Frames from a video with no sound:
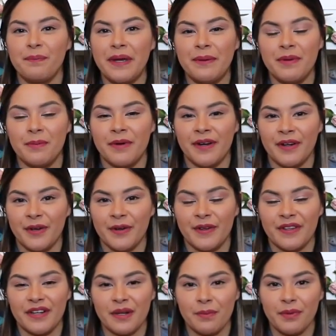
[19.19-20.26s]
baby monitor
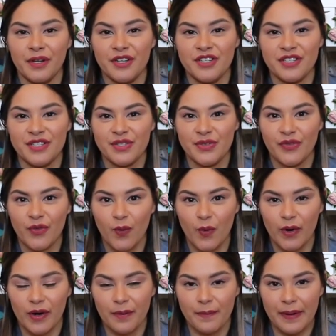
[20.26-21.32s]
that I purchased
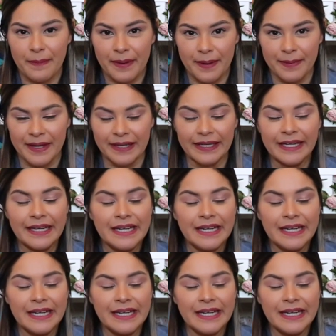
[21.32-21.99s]
for my baby.